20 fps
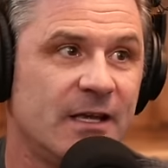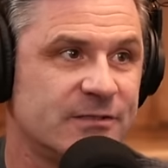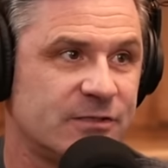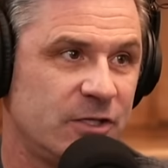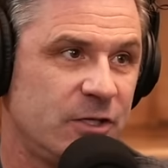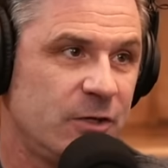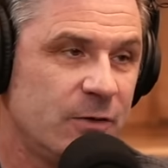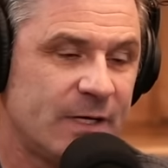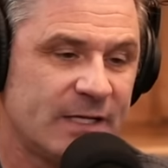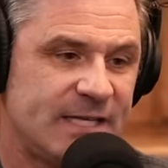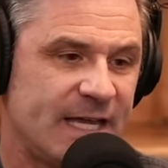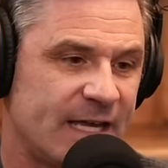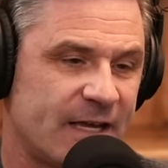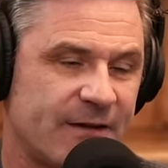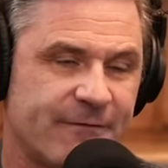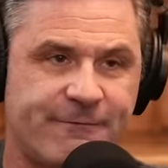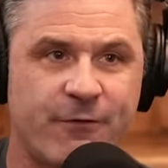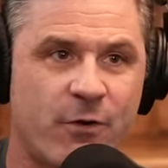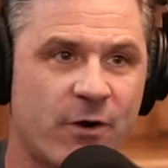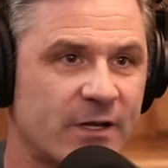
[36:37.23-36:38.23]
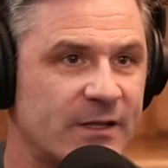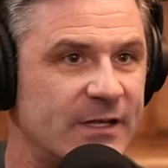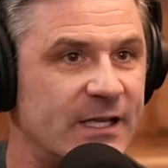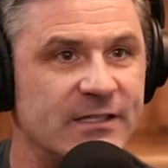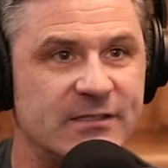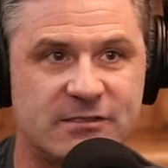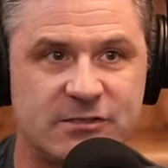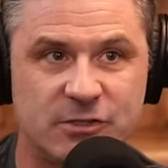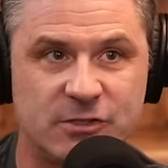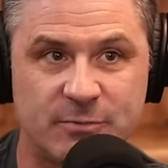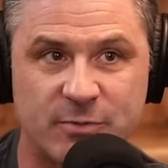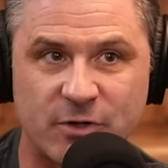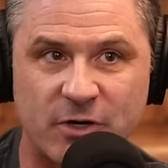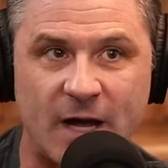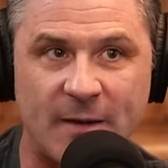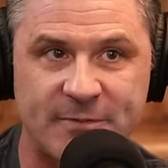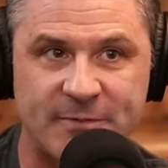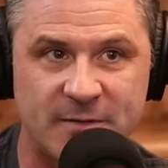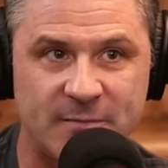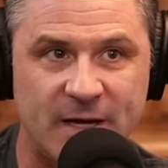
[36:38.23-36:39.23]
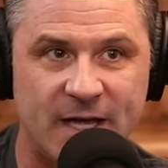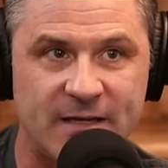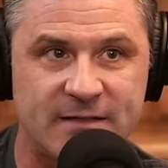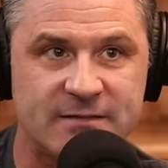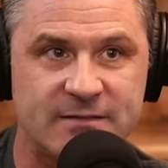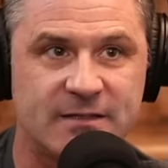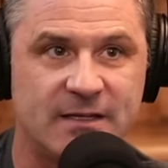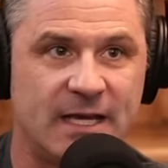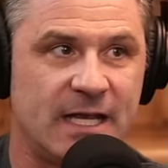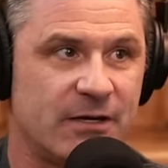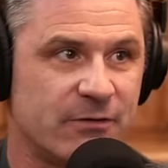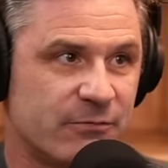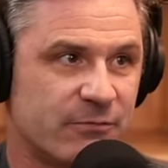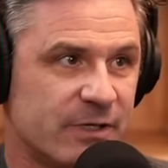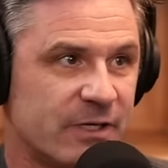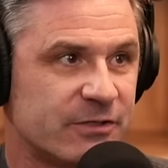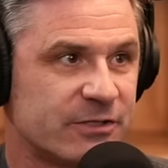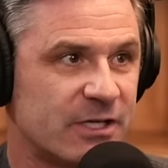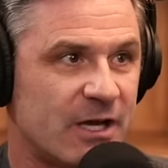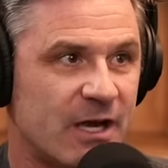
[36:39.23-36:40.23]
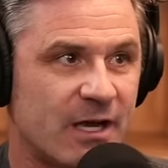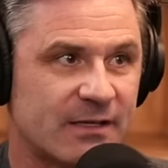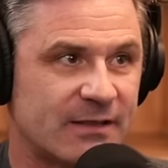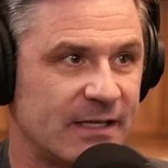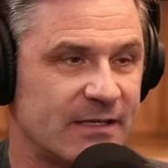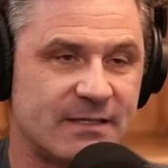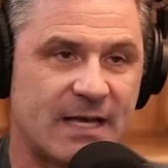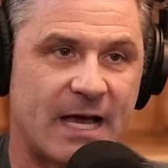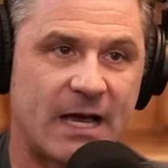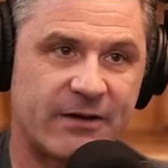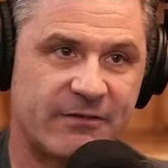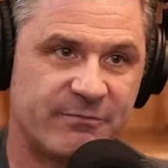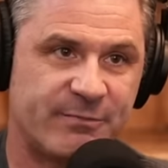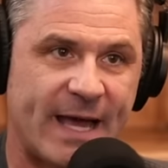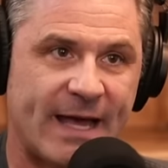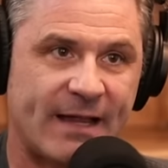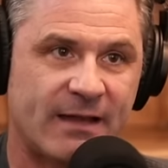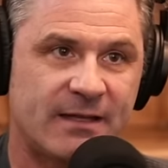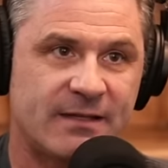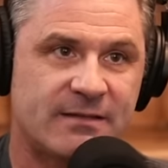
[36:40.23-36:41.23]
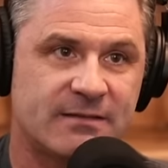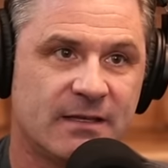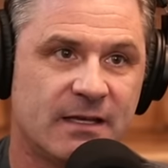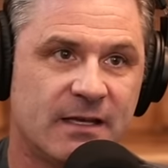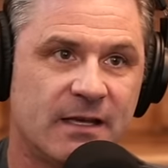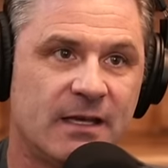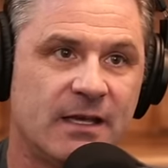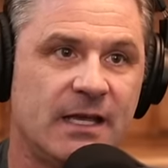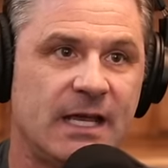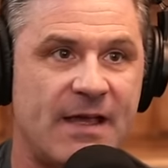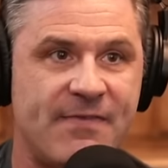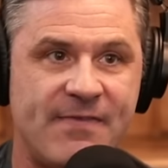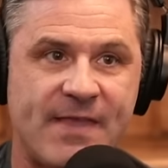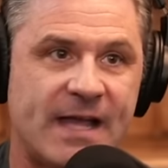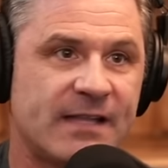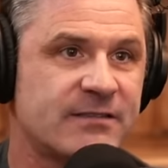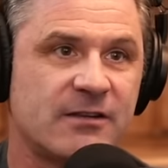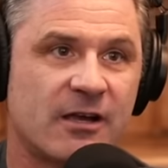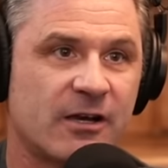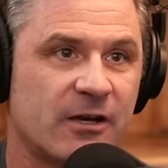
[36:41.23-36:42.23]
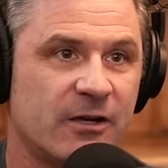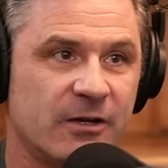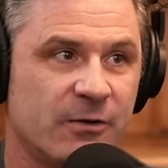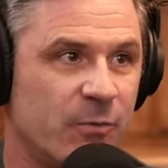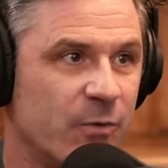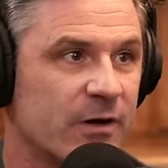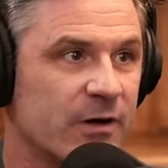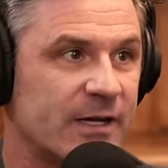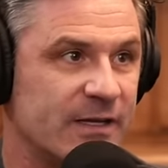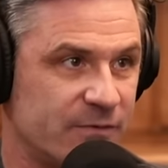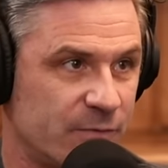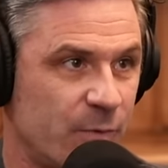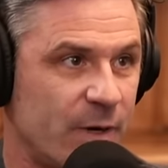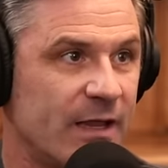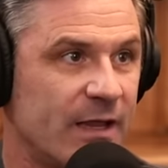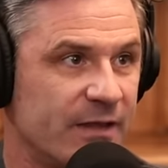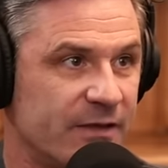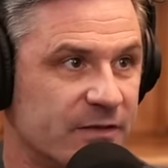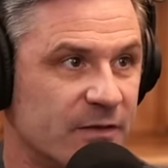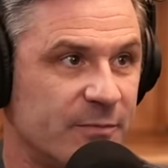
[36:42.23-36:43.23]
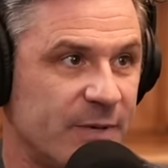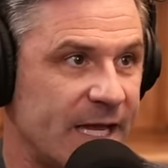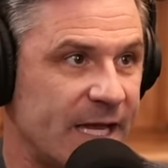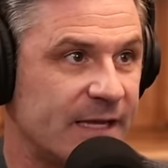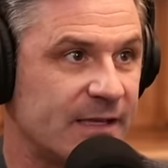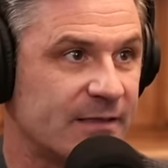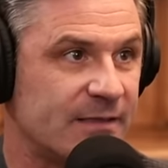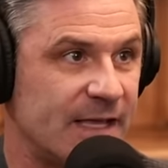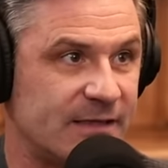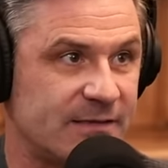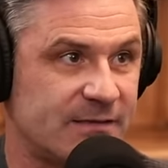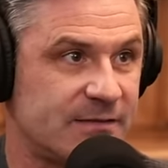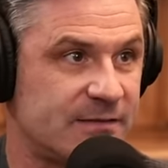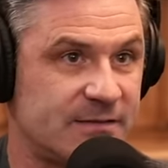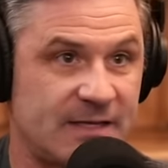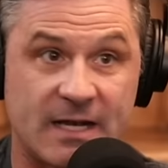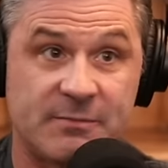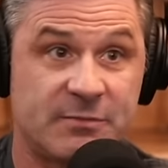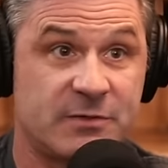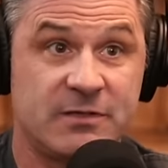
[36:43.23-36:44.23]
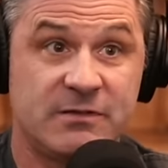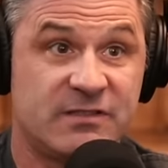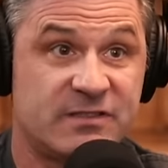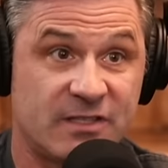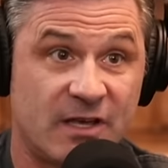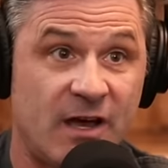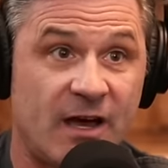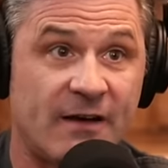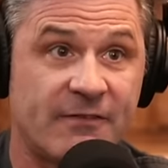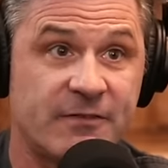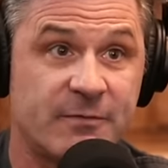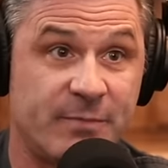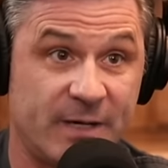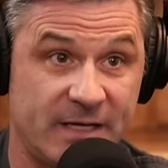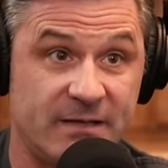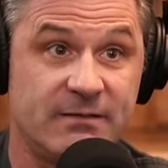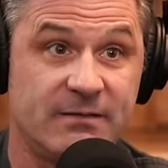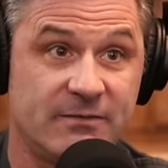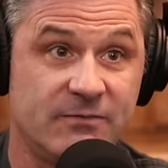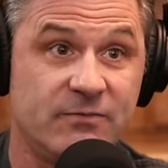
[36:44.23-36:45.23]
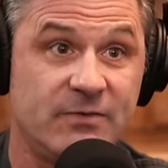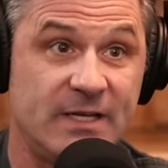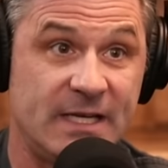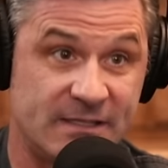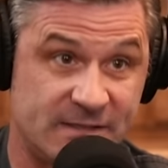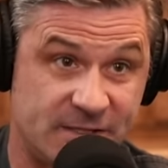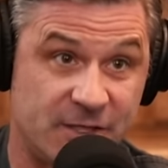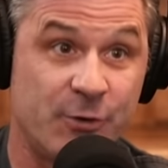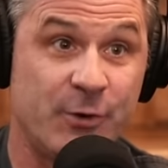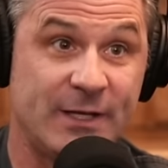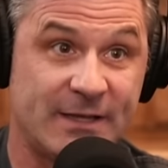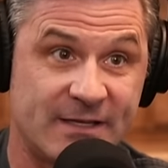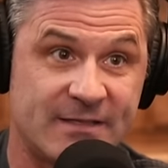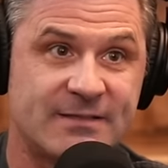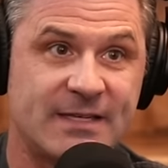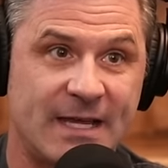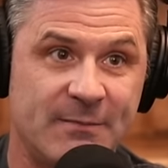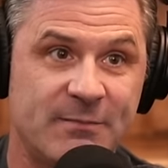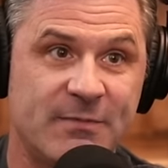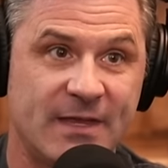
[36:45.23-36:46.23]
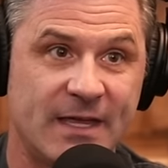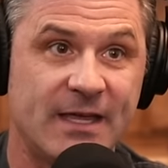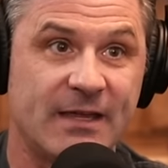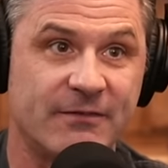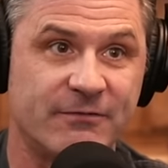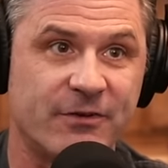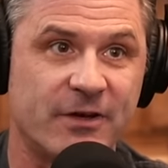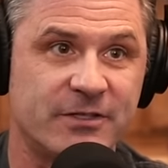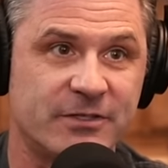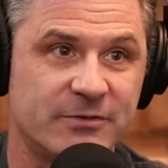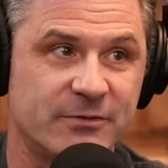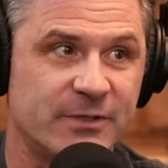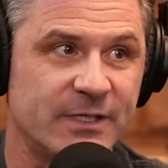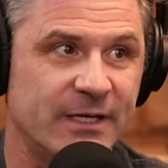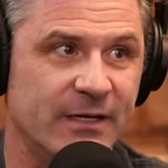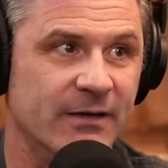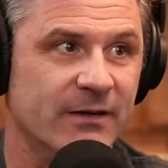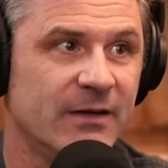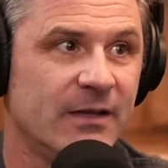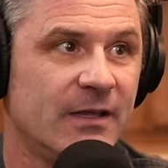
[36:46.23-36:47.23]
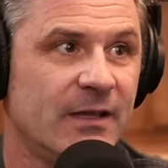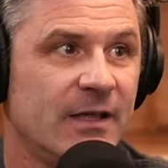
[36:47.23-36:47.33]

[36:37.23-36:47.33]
So you can take a fork that's super optimized and a rear shock that's out of balance, and that's not going to work as well as a bike that's set up too soft but is doing the same thing front to rear.